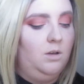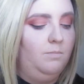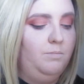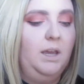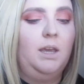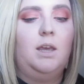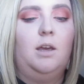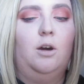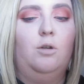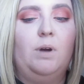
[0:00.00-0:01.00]
Big
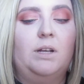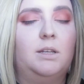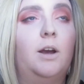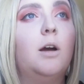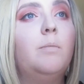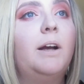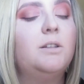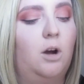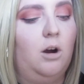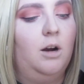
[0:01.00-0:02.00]
Ego mascara by
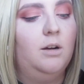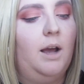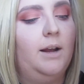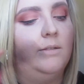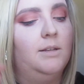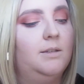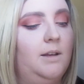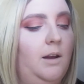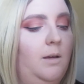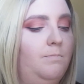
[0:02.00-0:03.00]
Tarte. I got this
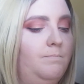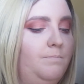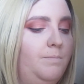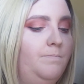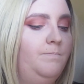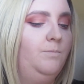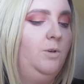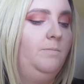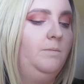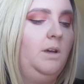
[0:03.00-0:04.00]
in a,
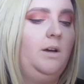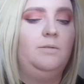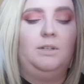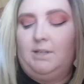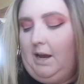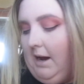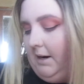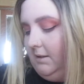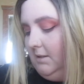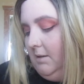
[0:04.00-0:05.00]
well, I was going to say I
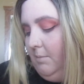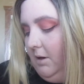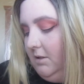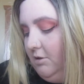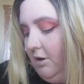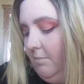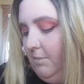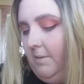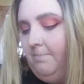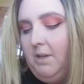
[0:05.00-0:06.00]
got this in a BoxyCharm,
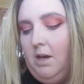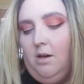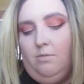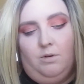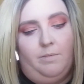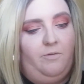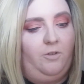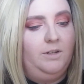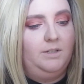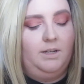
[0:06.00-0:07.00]
but One of my
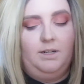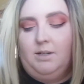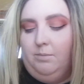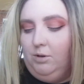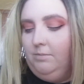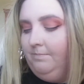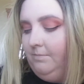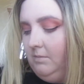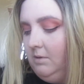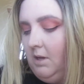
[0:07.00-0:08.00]
friends got a double
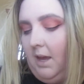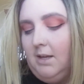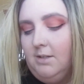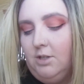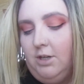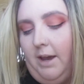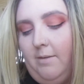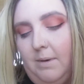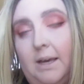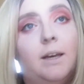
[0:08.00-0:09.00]
and she gave
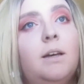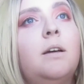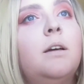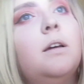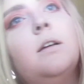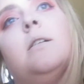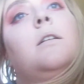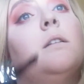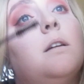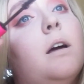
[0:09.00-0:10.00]
me it.
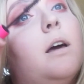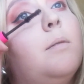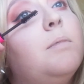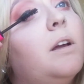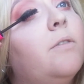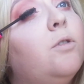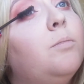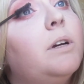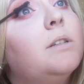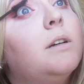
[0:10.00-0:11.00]
And I'm thankful
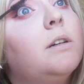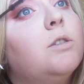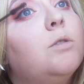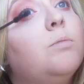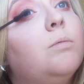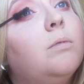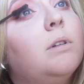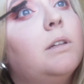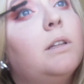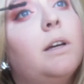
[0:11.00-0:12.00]
because I actually
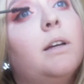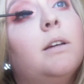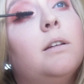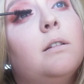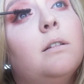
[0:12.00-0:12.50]
really like it.